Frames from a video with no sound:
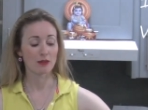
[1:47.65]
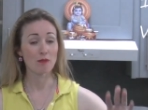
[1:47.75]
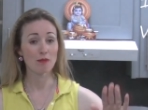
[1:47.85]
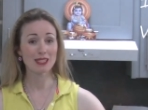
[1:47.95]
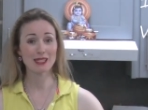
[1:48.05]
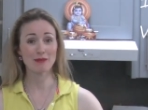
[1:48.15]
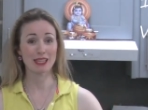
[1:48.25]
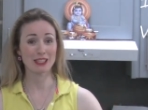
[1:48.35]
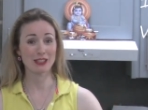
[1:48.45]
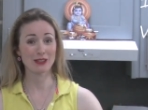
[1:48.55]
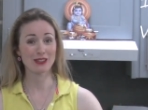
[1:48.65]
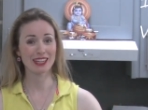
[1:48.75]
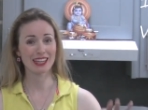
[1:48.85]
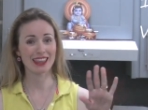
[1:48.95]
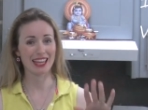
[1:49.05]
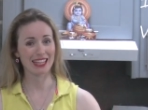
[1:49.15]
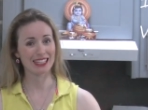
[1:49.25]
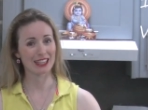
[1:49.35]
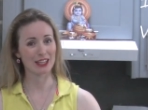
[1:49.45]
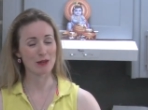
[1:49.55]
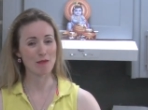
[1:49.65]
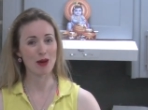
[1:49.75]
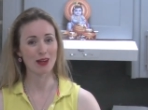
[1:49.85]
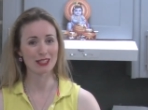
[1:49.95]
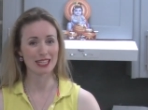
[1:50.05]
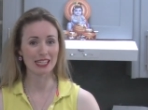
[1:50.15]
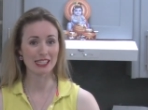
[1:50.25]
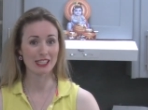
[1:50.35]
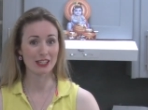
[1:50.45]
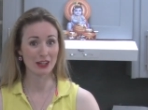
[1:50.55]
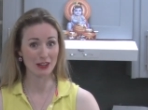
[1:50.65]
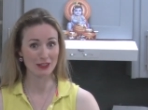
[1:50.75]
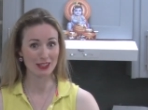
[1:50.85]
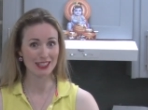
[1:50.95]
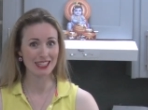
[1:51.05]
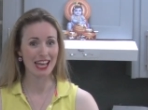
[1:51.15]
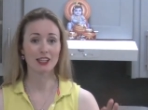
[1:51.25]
You must make sure that the pot is covered.